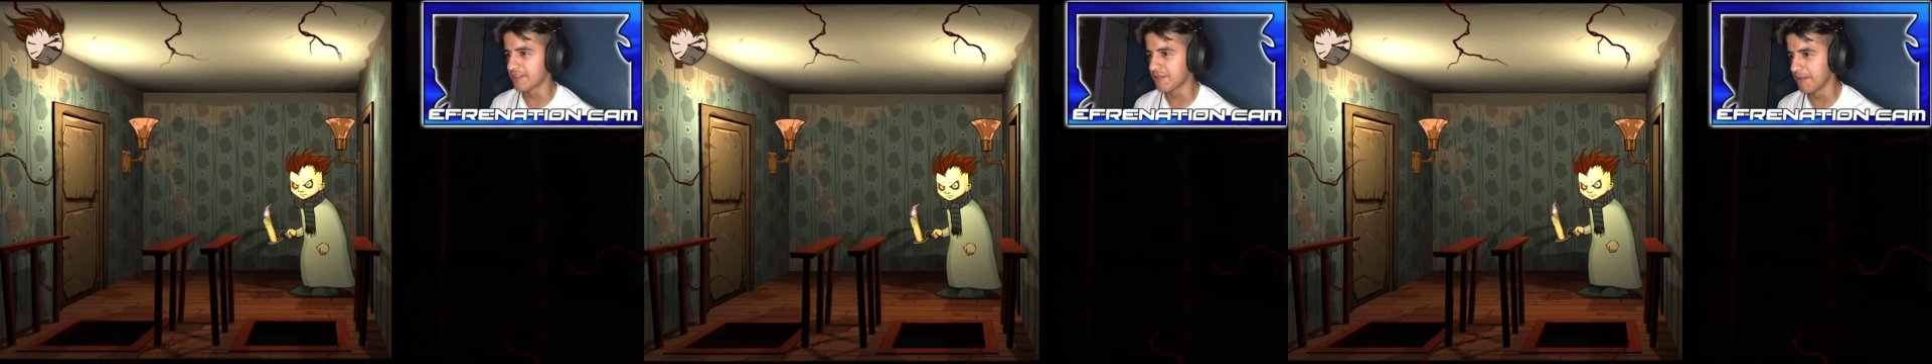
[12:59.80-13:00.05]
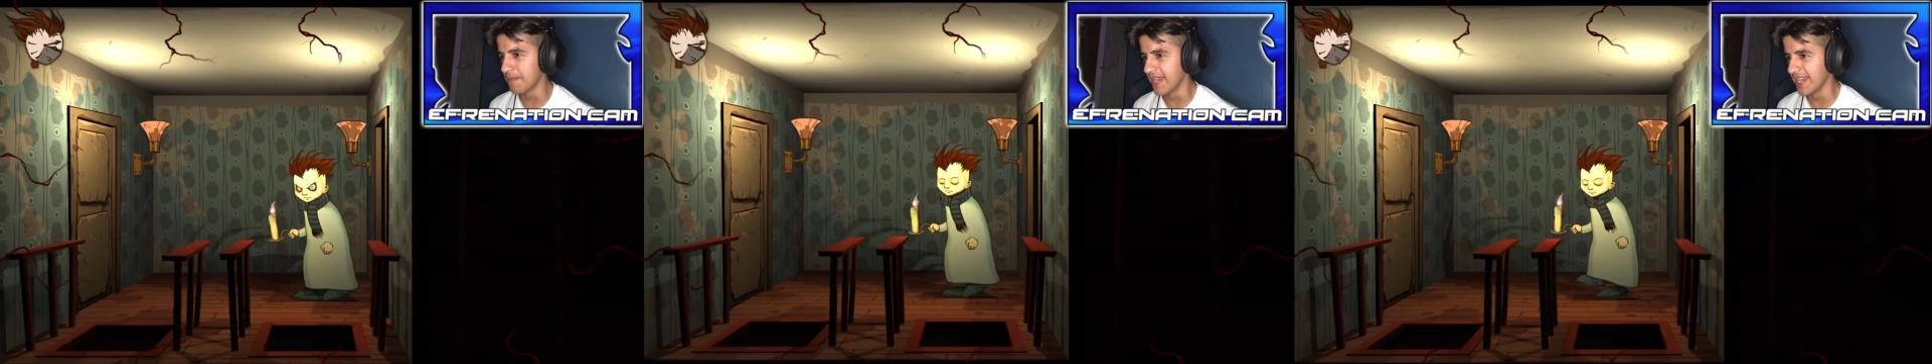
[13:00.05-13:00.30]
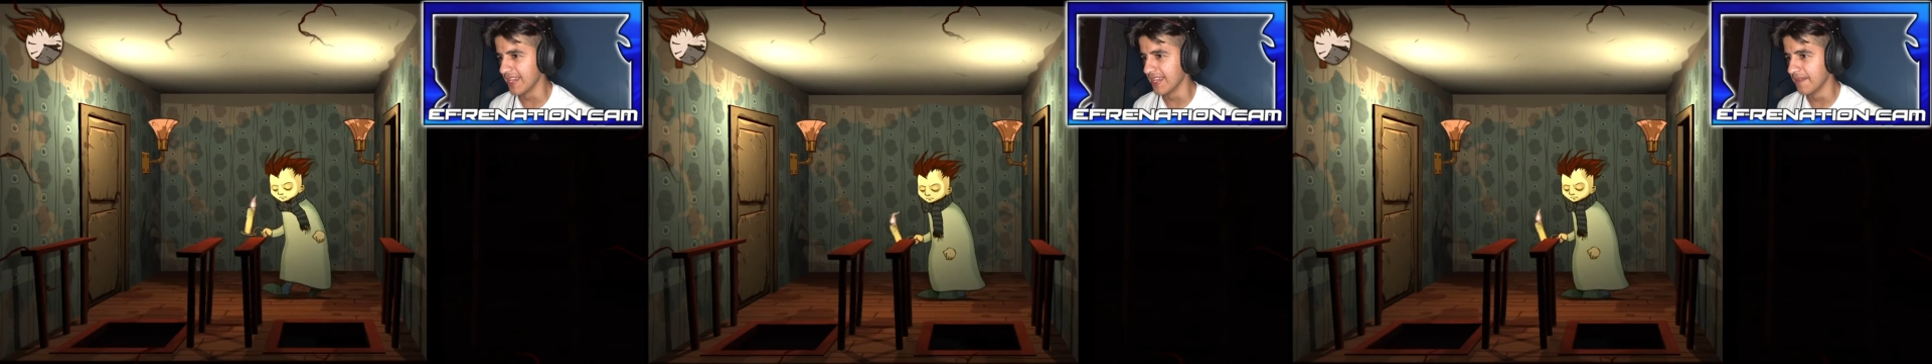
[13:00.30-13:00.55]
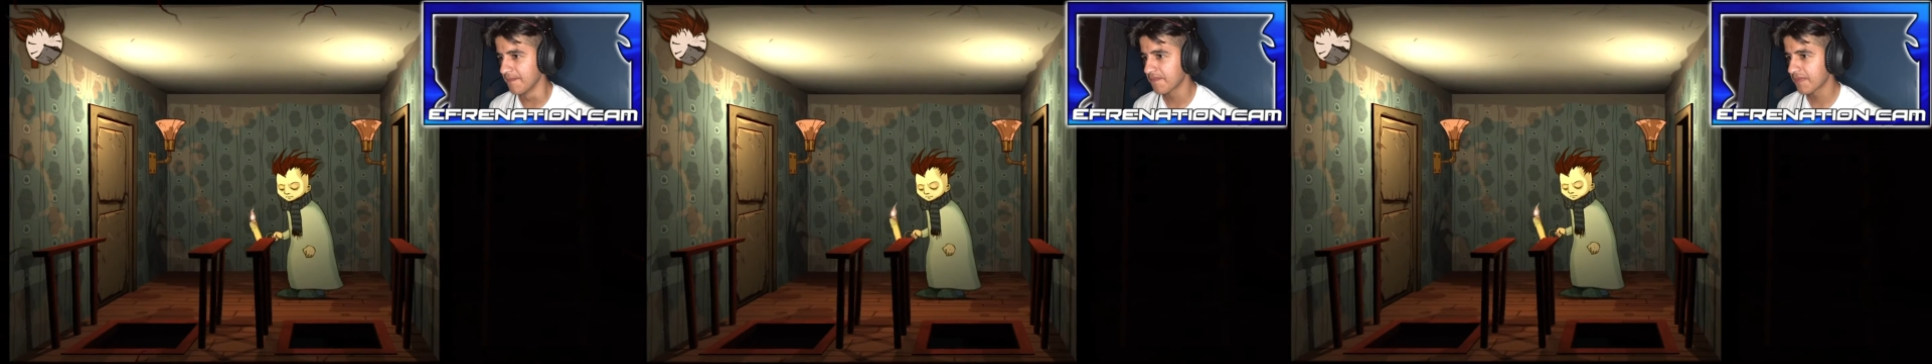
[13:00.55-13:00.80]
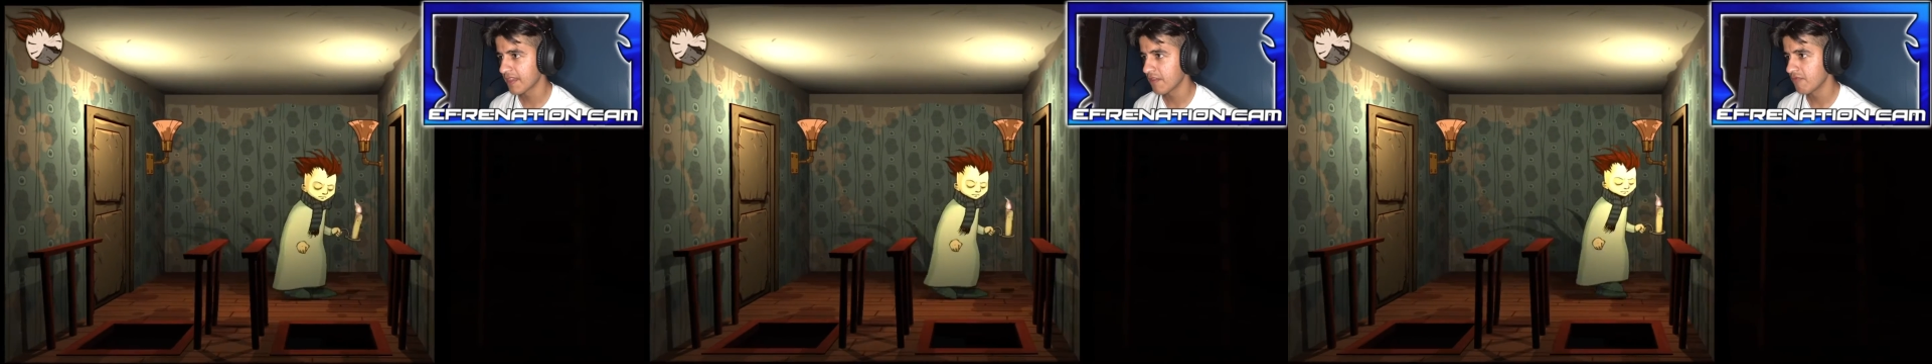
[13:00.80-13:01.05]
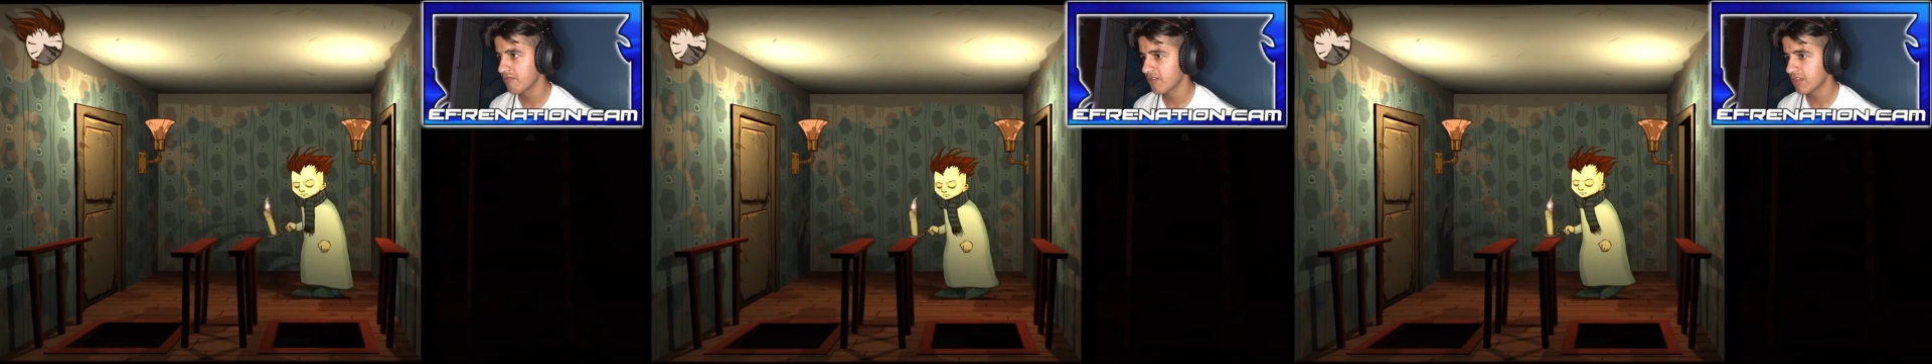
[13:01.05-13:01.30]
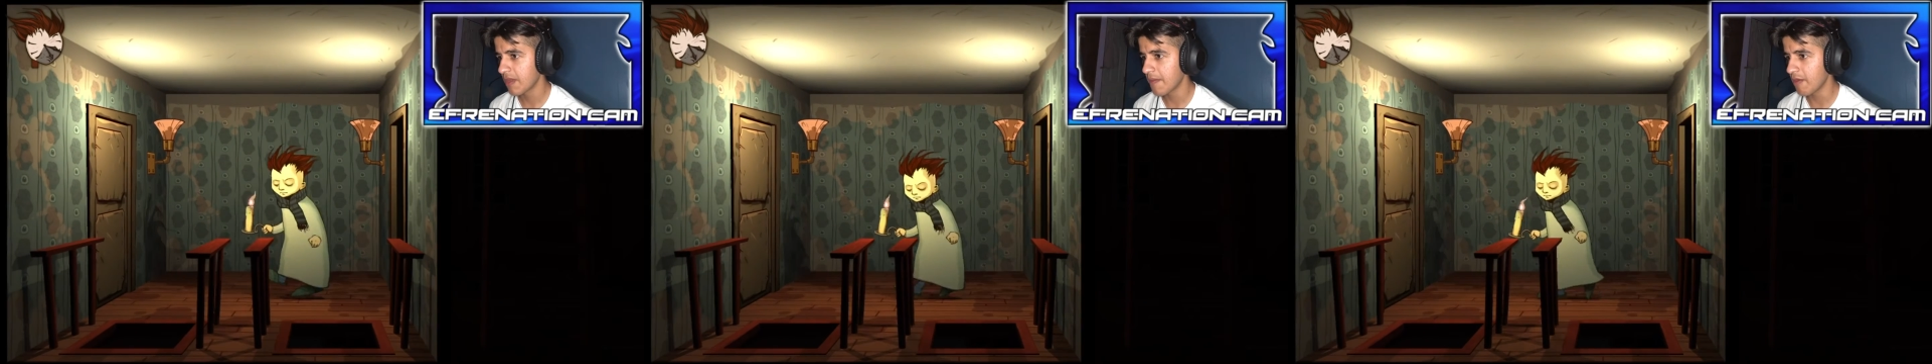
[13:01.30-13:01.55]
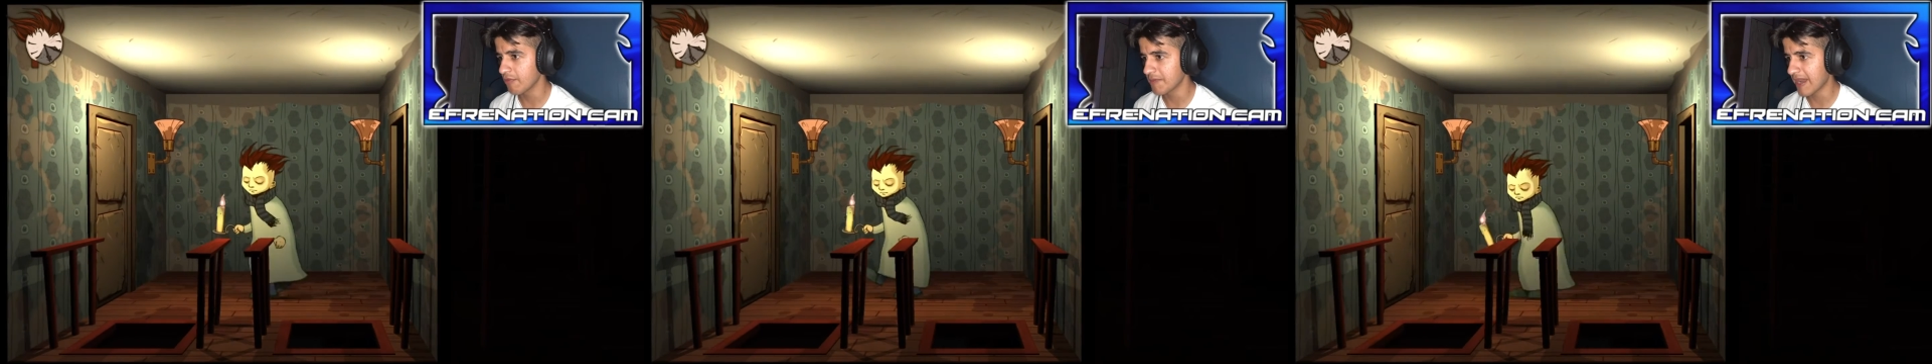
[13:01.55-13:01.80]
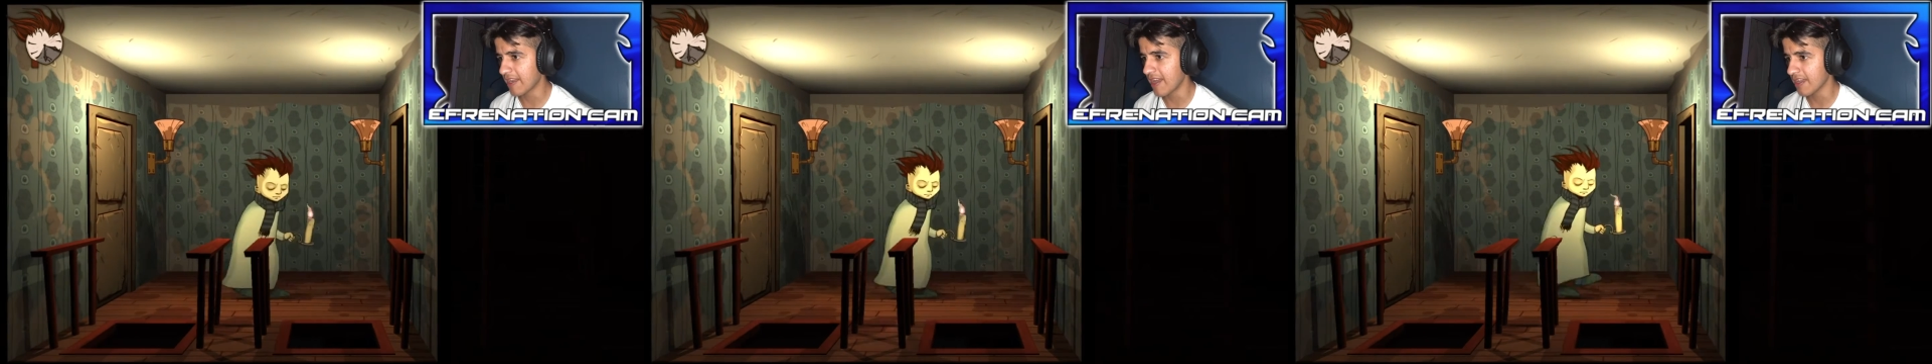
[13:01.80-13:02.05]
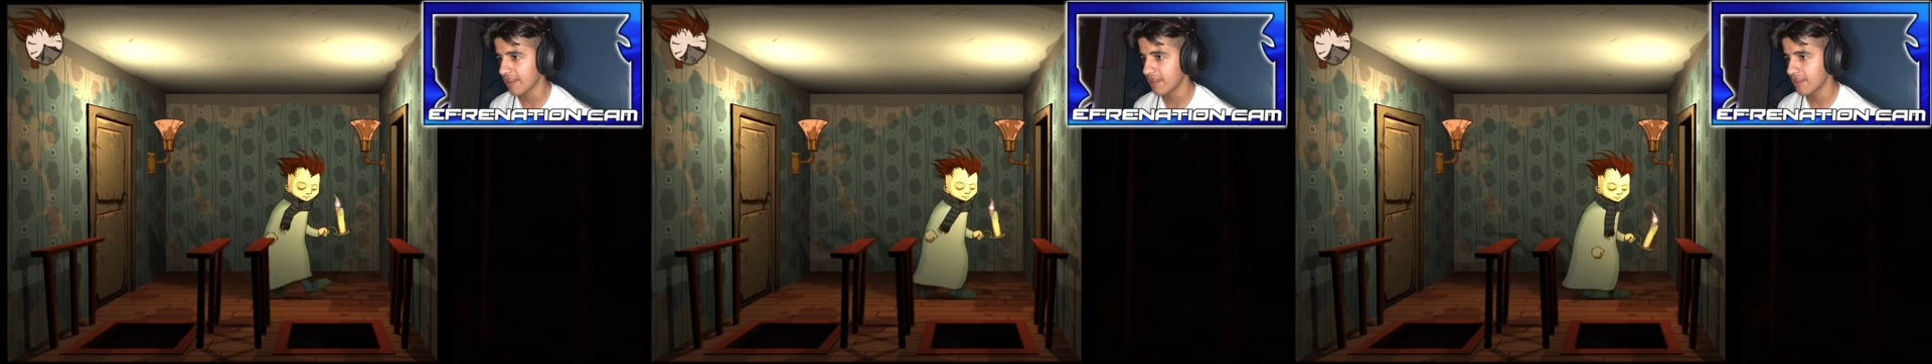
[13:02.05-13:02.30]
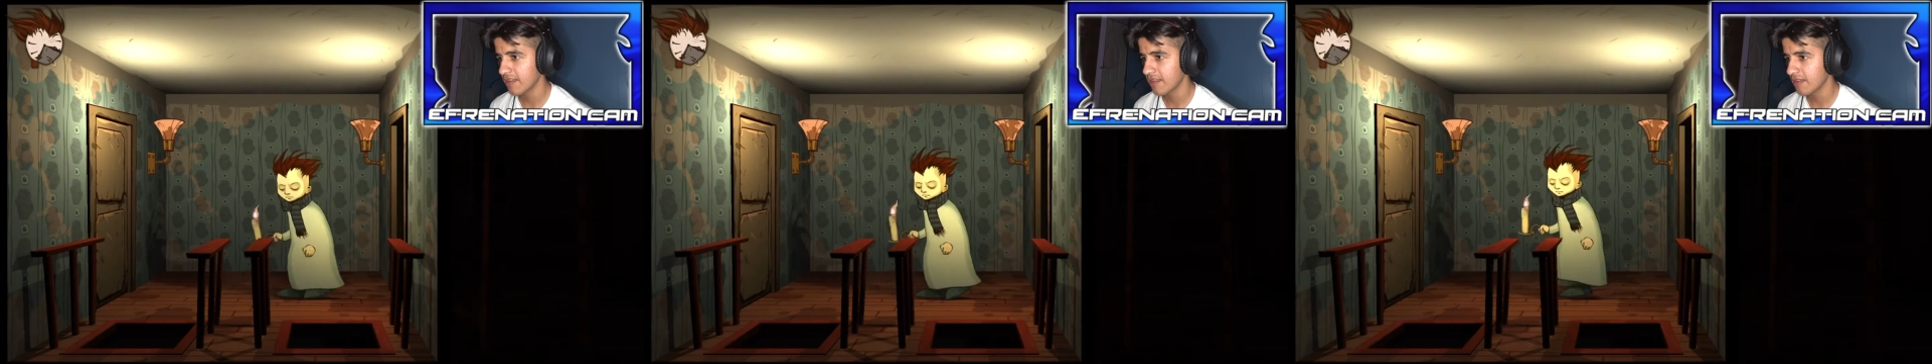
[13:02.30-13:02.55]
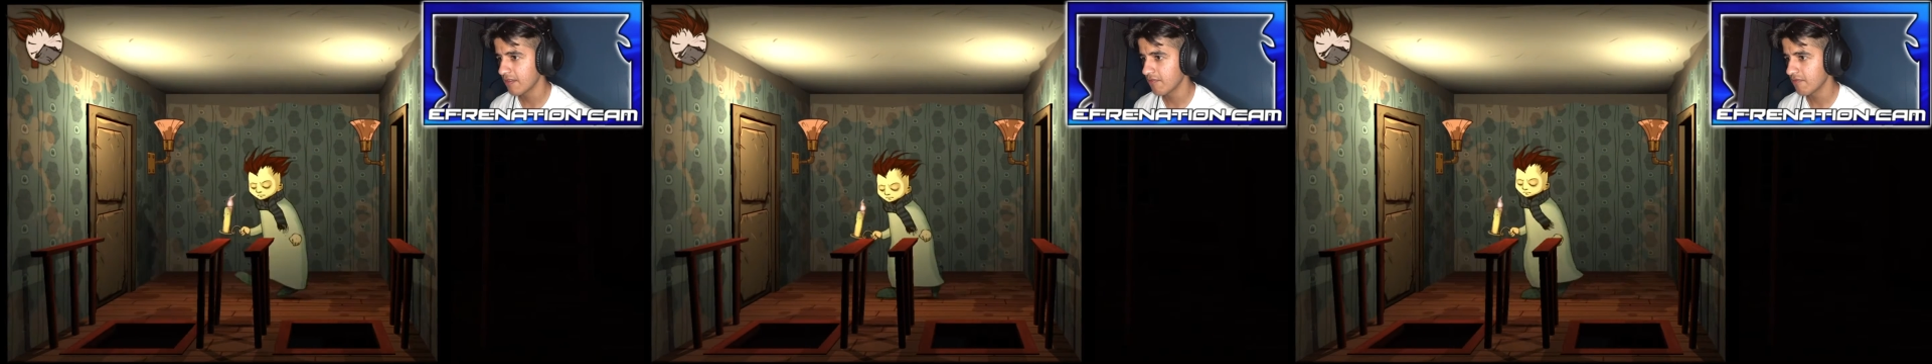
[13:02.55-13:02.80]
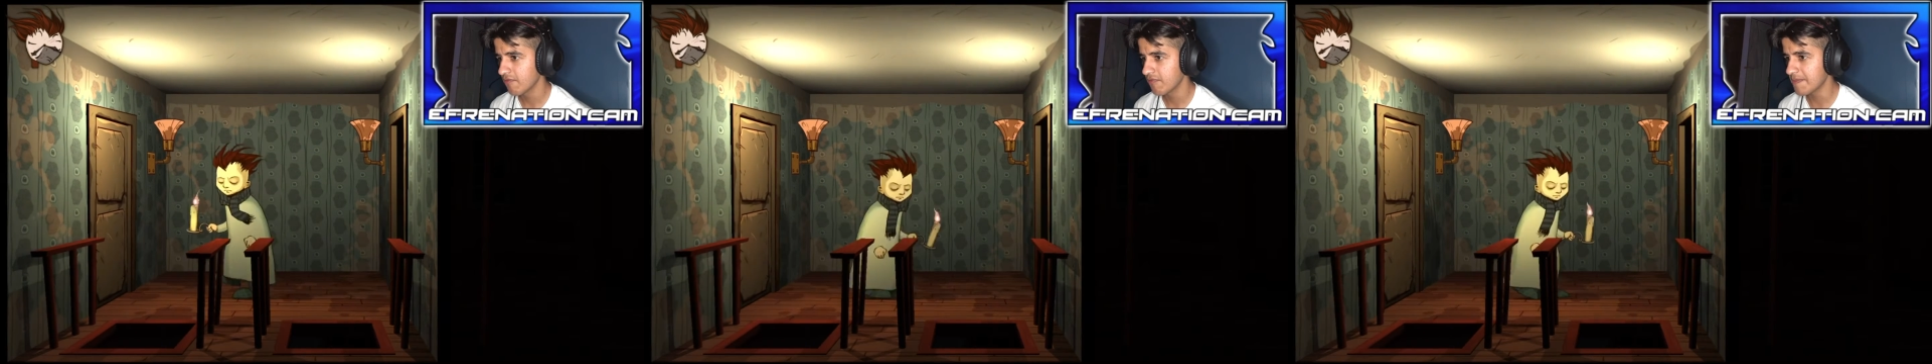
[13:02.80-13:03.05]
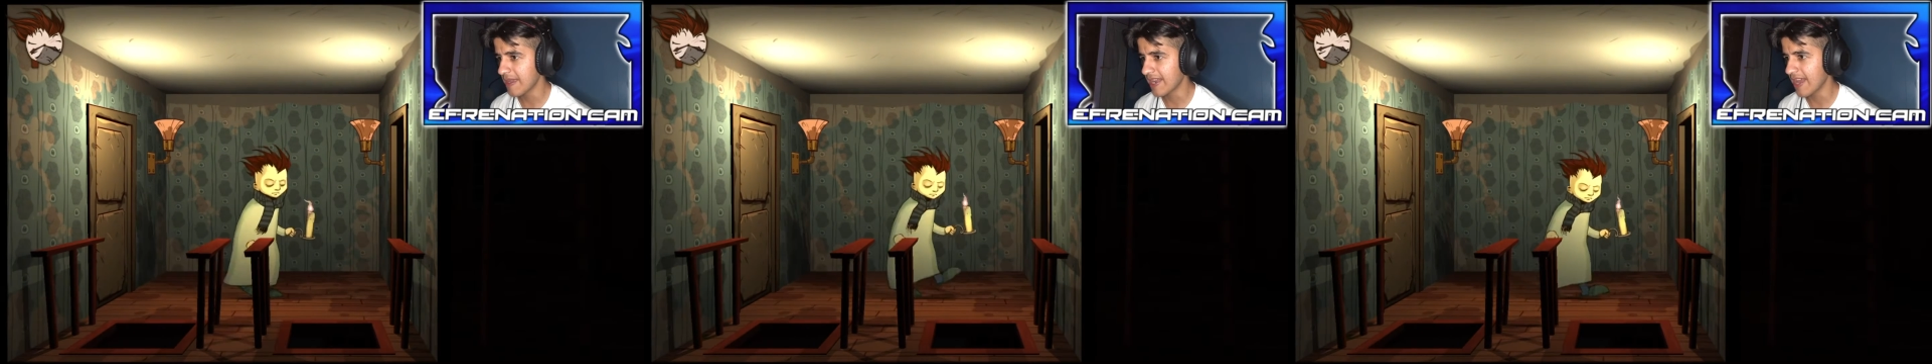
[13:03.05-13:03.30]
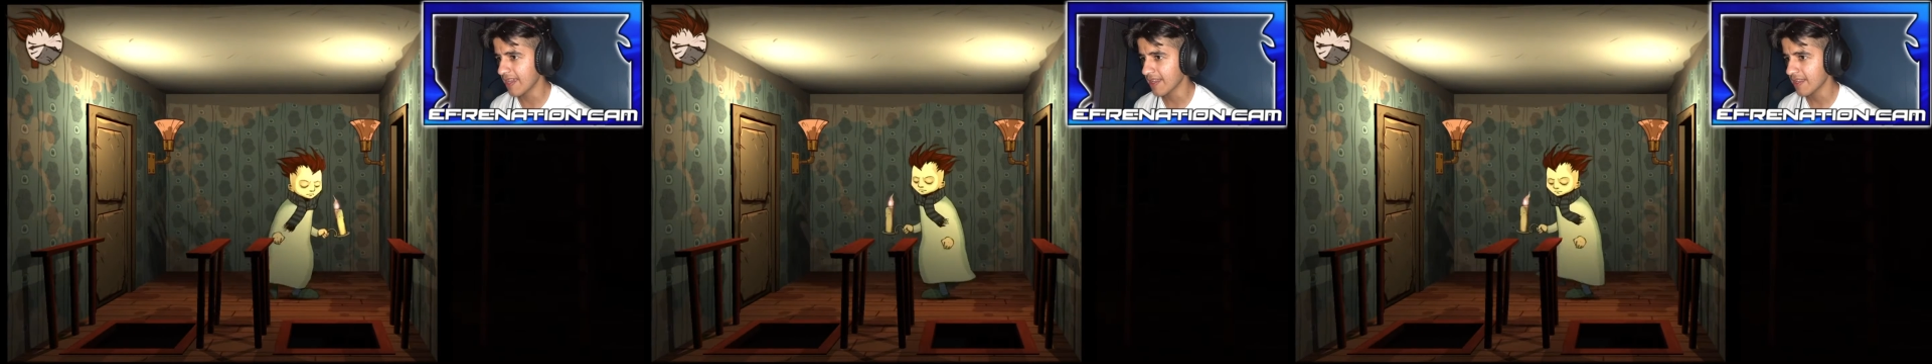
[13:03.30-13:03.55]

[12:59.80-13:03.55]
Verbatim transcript: with me. Come on, where's my clock? Where's my clock?